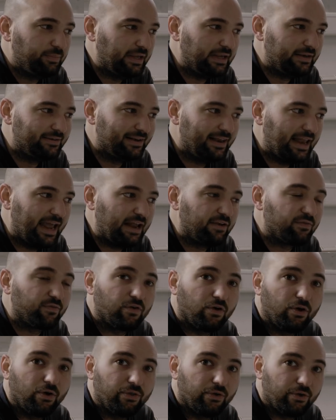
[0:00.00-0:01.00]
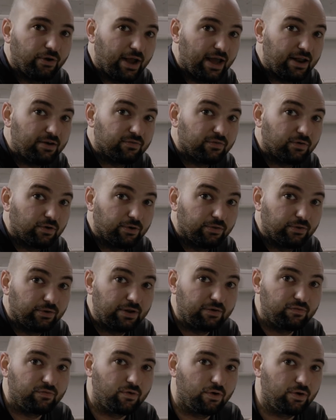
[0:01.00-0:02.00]
being delayed further and further
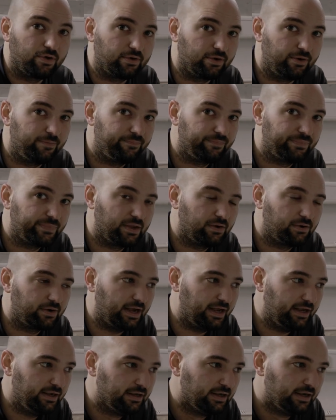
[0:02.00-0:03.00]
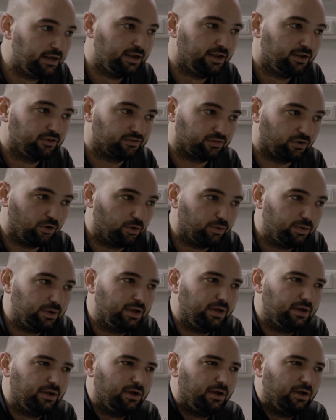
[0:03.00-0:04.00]
and further, okay?
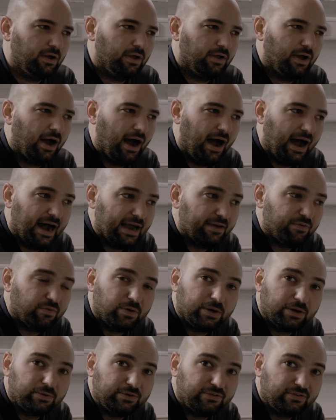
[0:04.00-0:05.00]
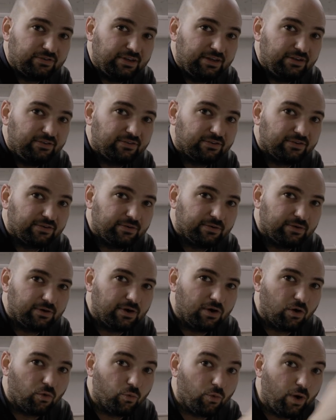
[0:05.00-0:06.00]
So high frequencies
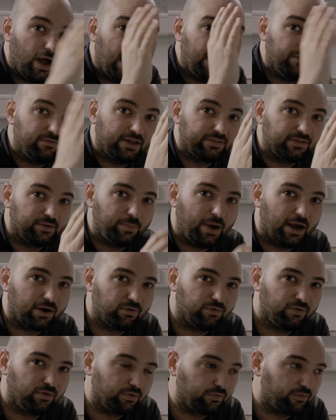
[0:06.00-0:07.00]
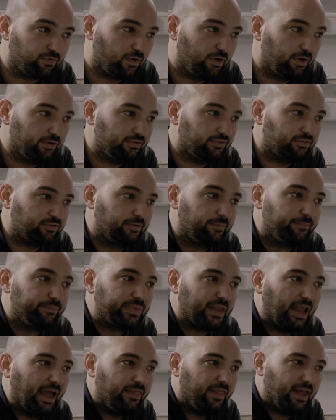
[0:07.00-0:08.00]
arrive at the microphone first,
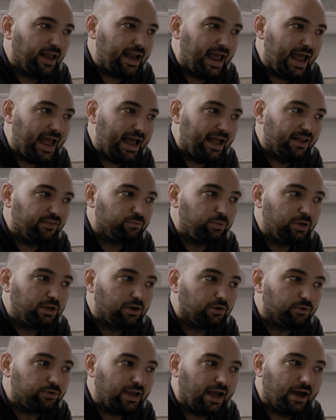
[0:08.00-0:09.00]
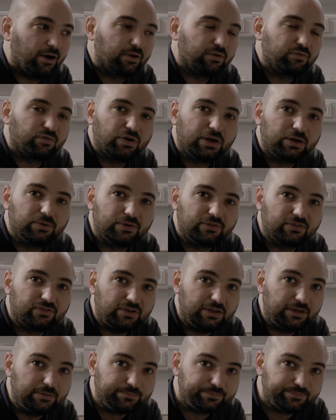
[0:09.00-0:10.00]
and then as we go down in
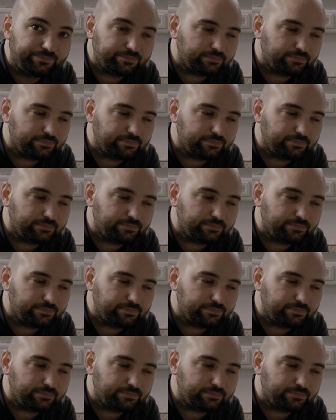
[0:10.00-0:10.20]
frequency,